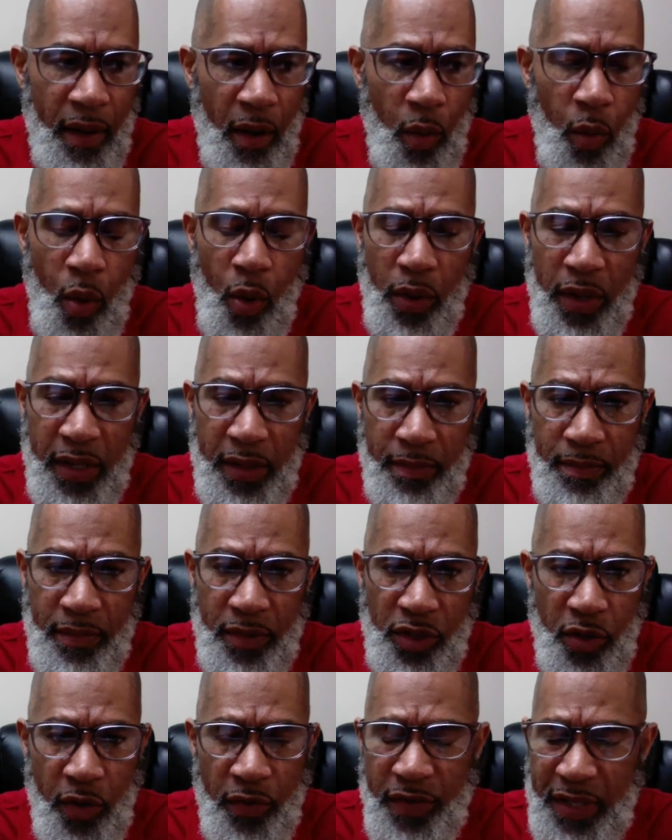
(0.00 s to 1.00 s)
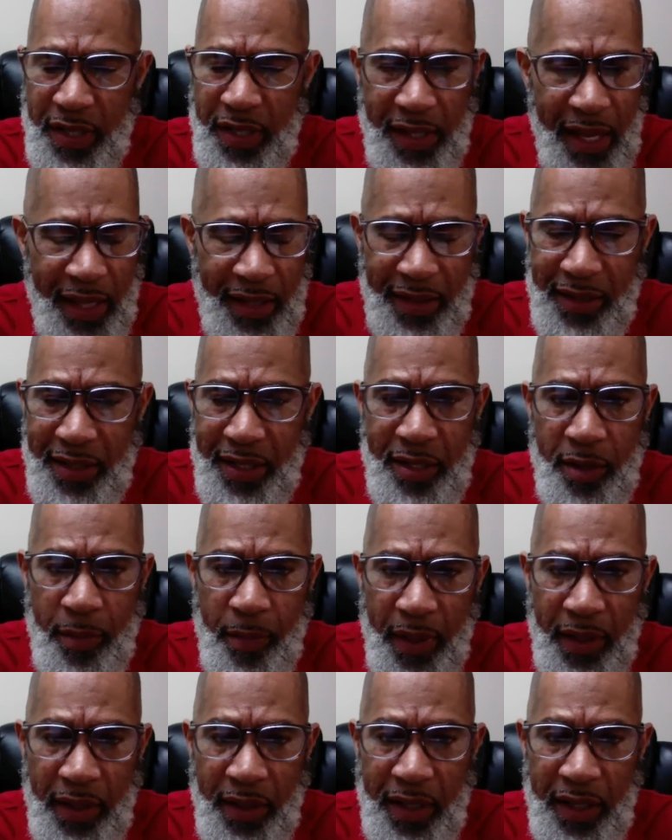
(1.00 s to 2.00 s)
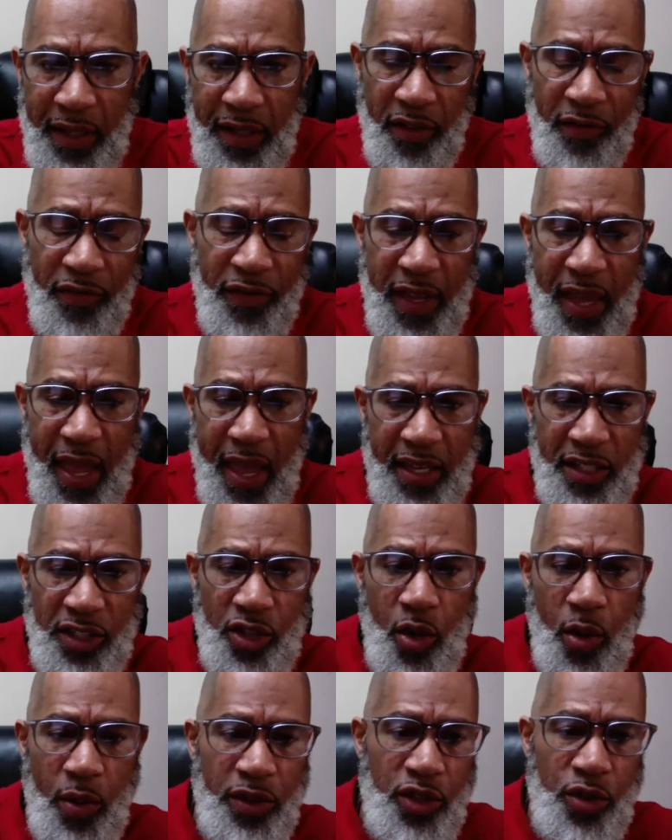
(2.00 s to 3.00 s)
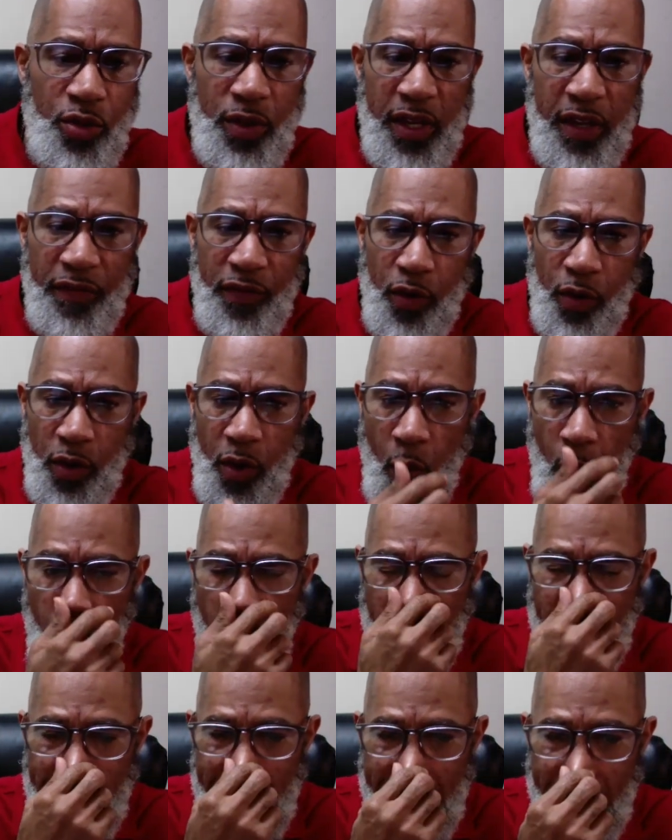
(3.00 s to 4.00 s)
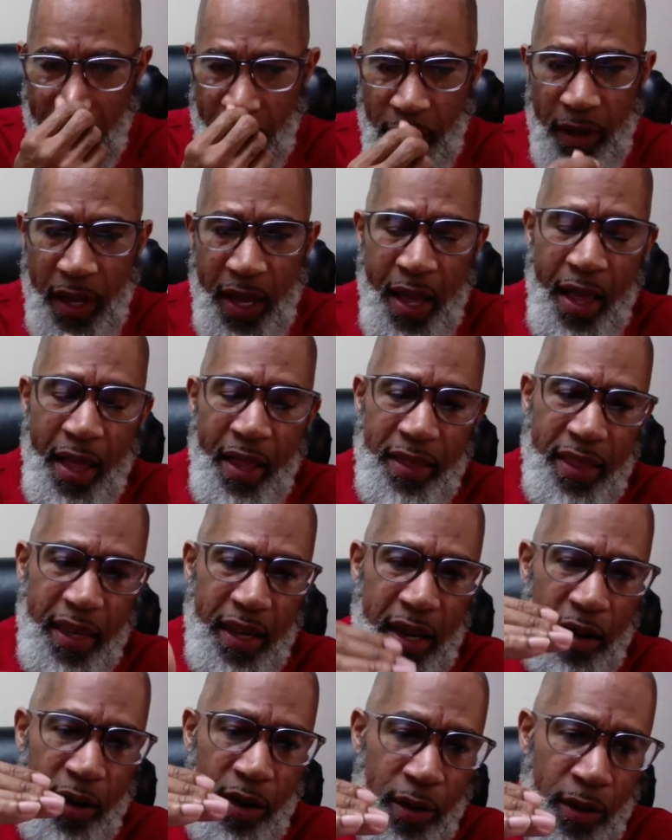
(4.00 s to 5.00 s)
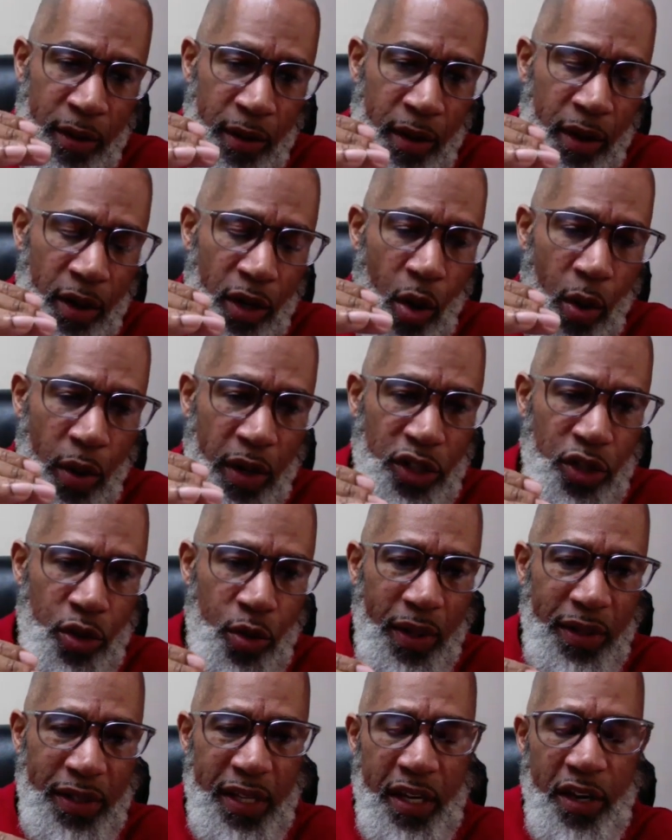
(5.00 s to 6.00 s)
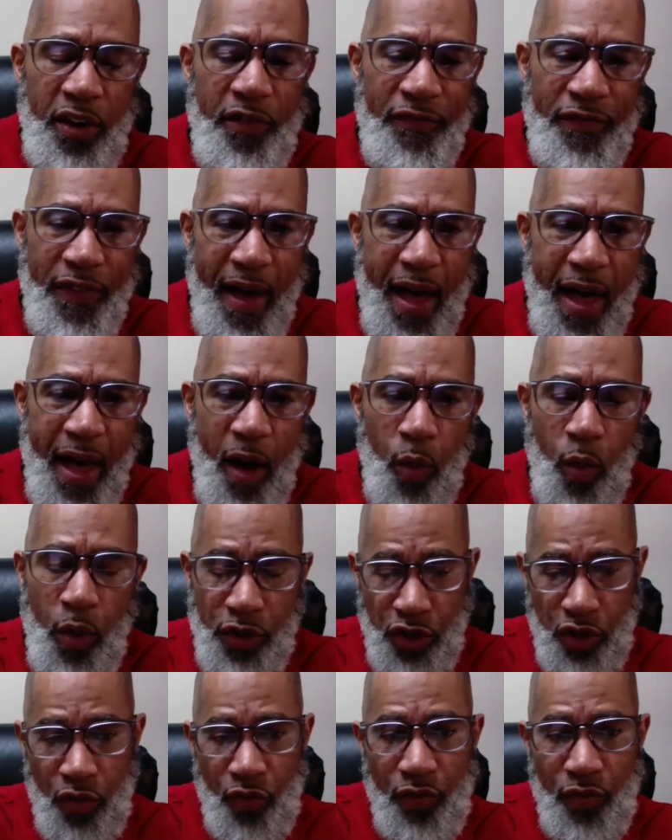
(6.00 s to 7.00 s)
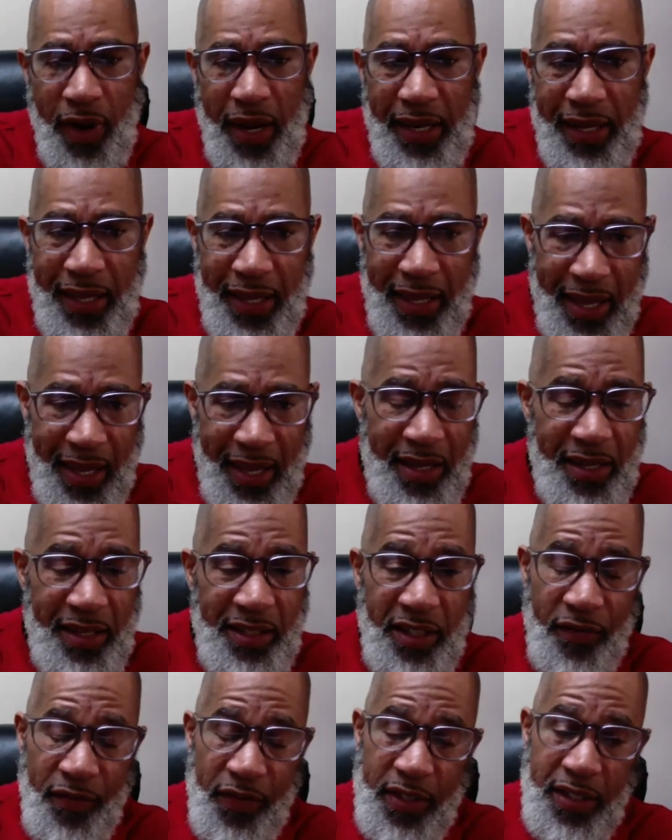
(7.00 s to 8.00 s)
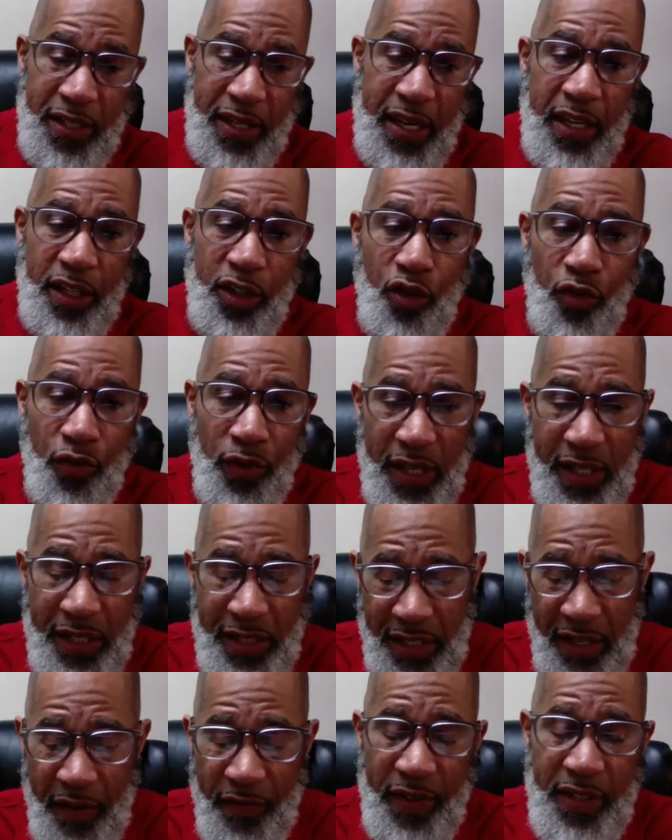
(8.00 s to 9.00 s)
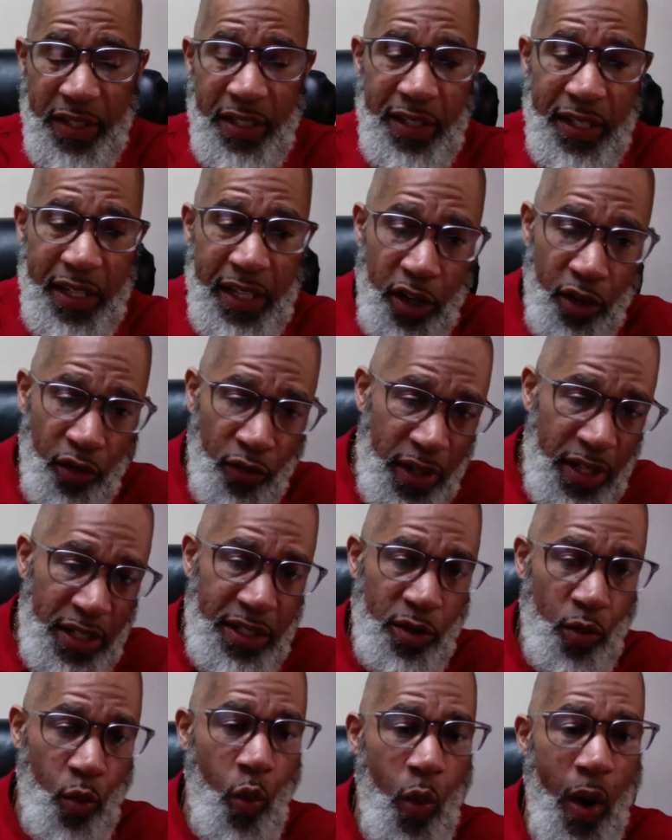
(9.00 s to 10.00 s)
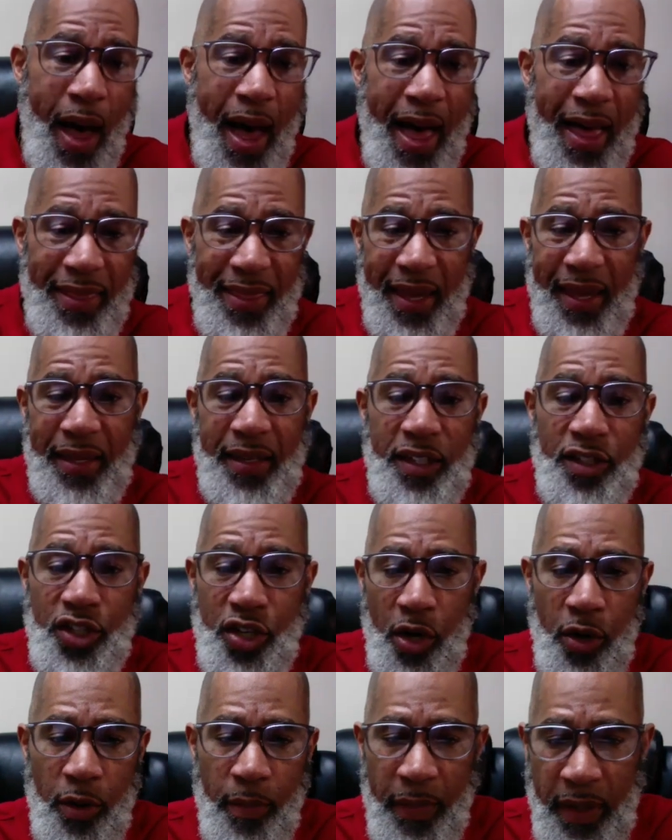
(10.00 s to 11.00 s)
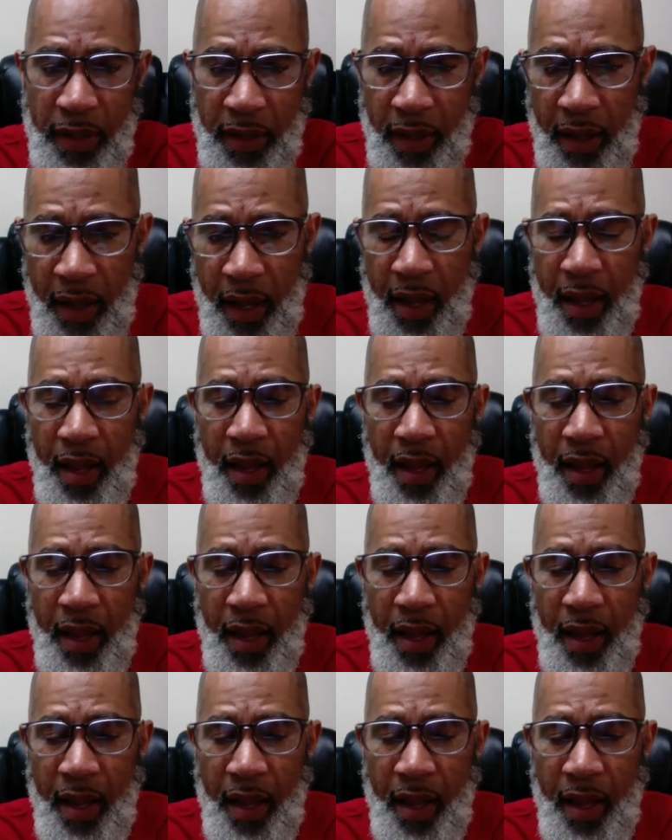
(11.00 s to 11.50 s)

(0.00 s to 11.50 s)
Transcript: awarded service-connected disability, the VA is going to give you an award letter. They're going to identify what your rating is, if it's increased, if it's decreased, why they determine